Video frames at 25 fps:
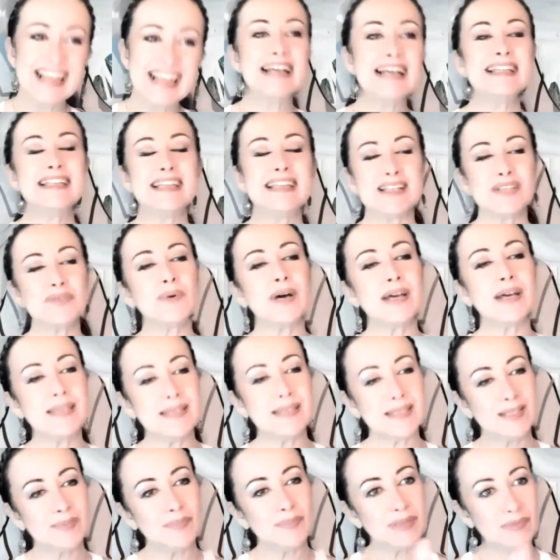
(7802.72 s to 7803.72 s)
That's why
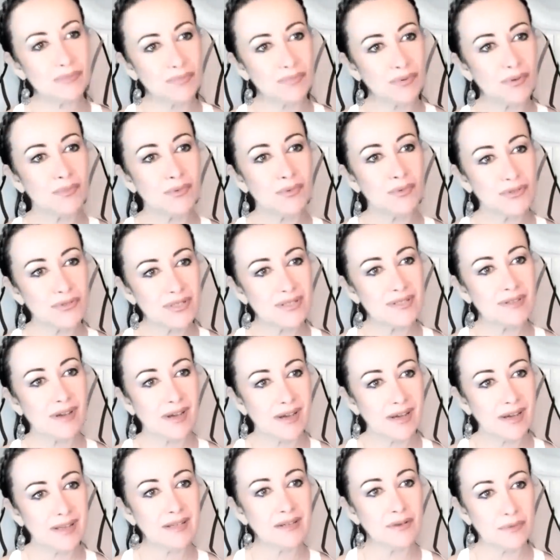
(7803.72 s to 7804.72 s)
he's been promoted in the high
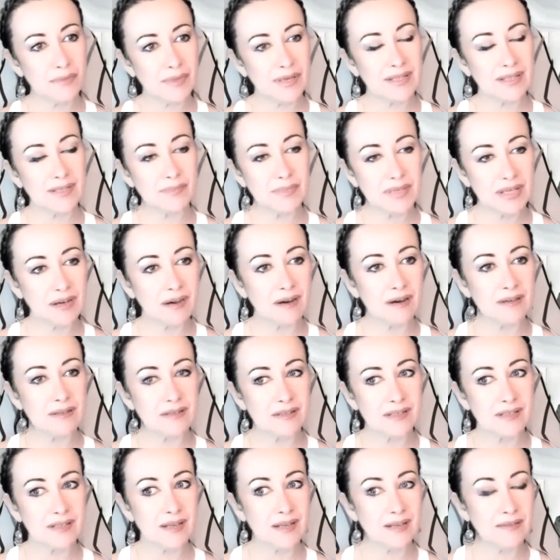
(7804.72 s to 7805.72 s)
command, because
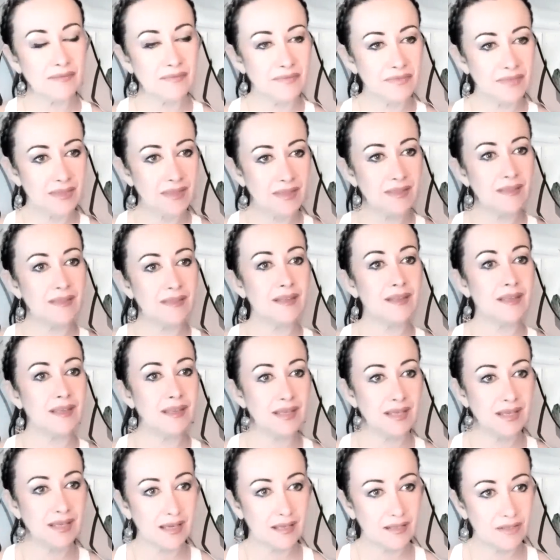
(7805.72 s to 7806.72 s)
he
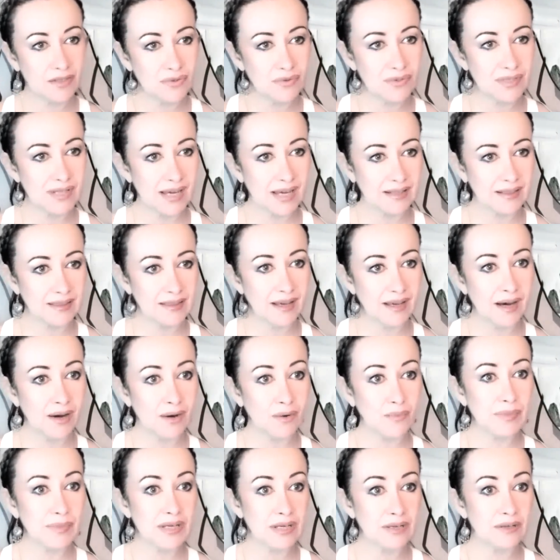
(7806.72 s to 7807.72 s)
can do that now
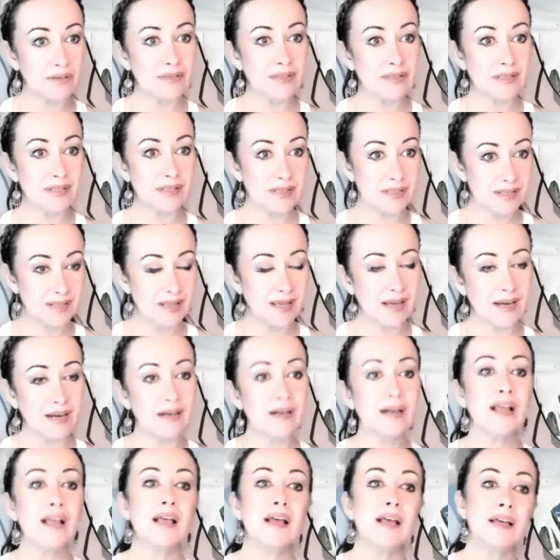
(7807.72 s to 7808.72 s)
because he's there.
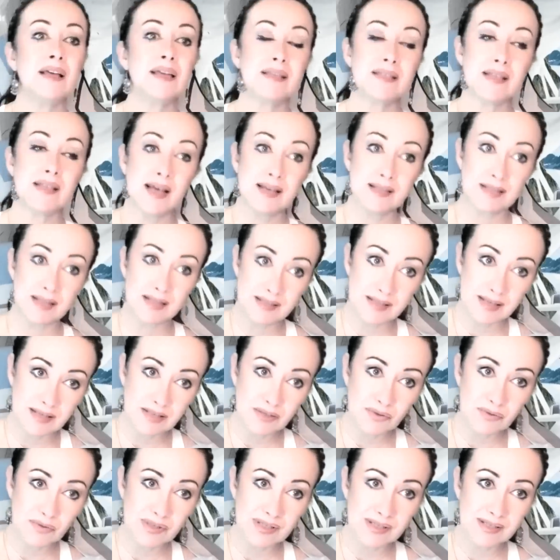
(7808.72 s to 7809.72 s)
He has access
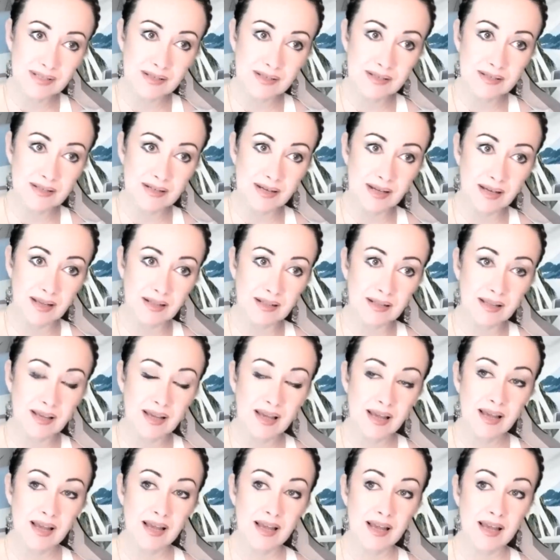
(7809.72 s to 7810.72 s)
to this intel
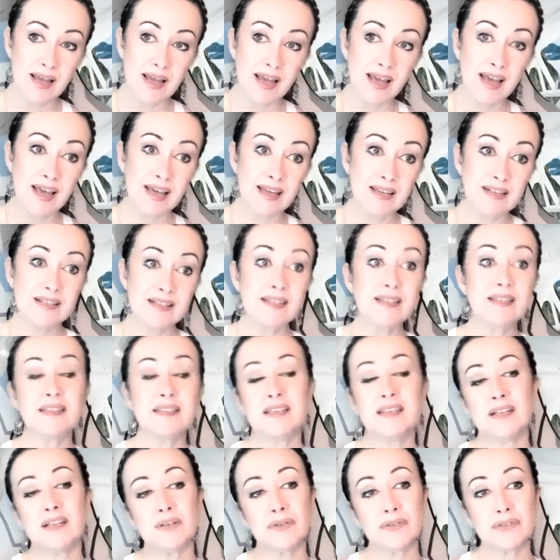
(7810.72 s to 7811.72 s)
and he's
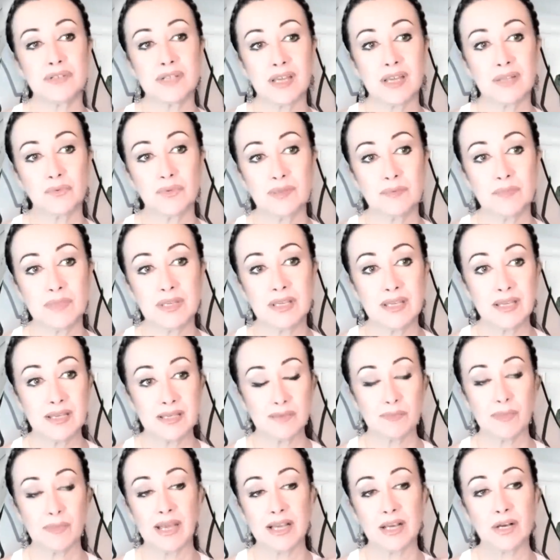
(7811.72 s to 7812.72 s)
in contact with me. He's
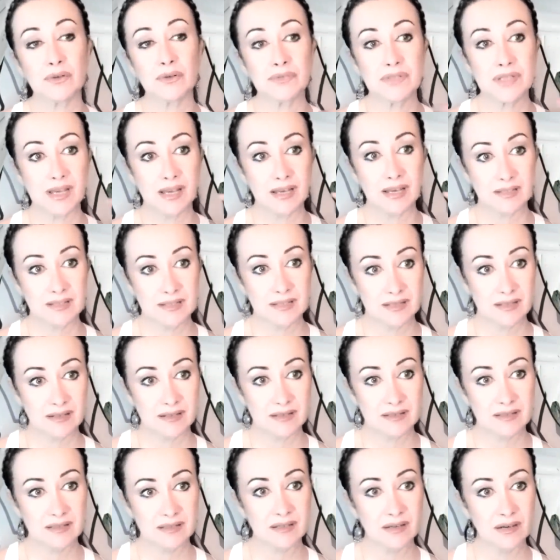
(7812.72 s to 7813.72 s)
my contact.
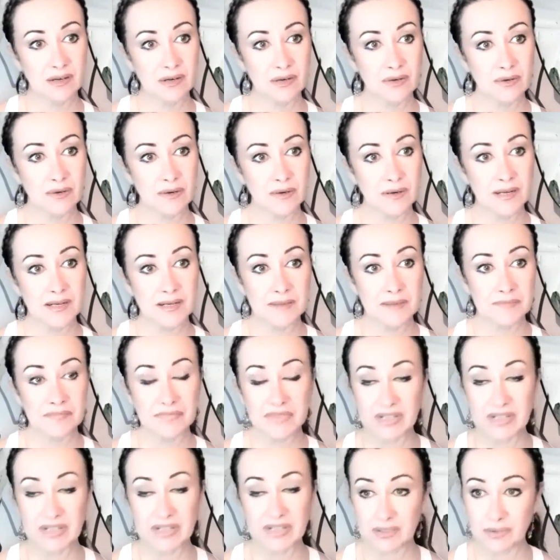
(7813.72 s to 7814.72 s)
So
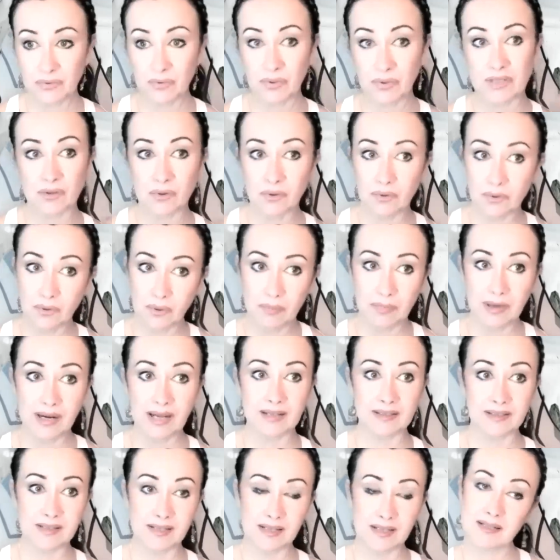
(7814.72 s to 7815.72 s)
that was all the plan,
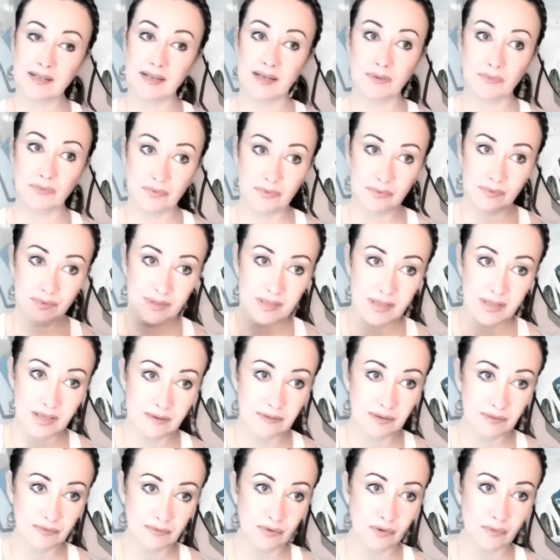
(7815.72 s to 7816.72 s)
that I would give
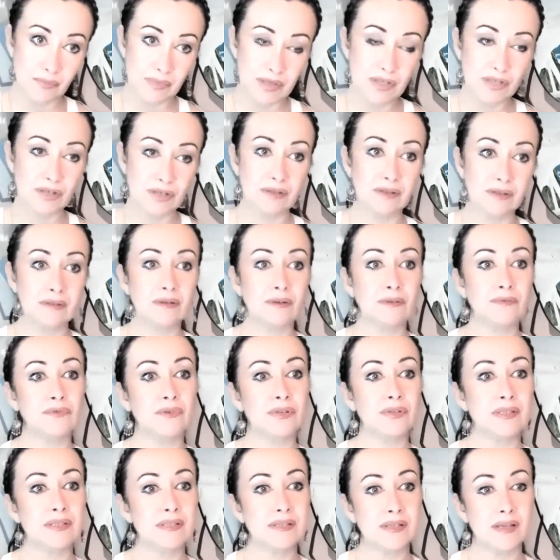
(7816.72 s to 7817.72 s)
information of
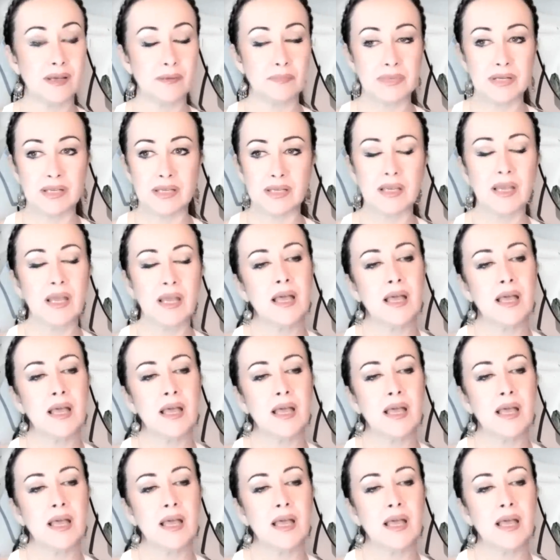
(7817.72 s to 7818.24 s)
what's happening.